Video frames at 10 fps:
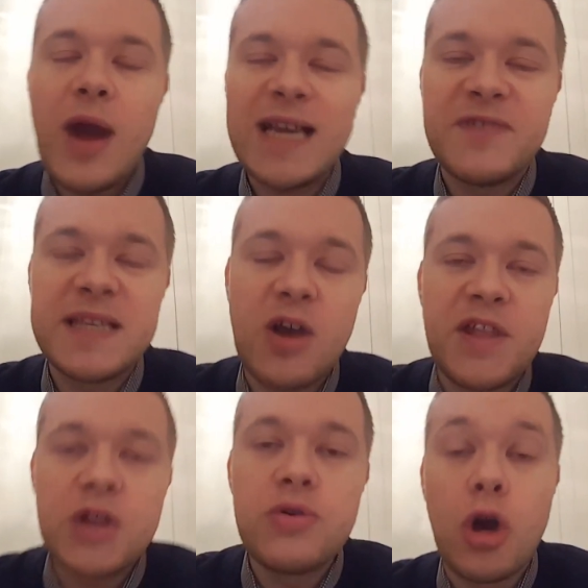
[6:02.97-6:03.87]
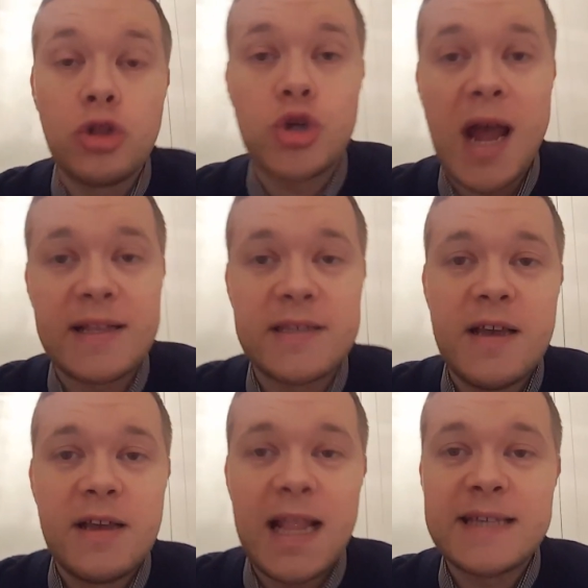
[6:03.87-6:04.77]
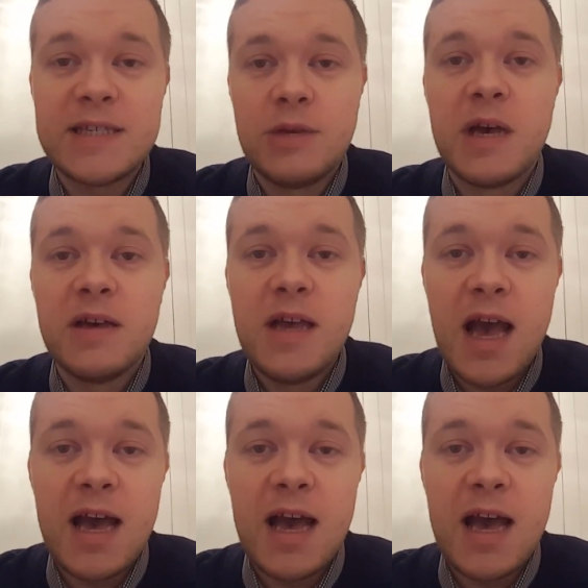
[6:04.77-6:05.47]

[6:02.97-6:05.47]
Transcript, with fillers: Rashford signed a new contract last summer.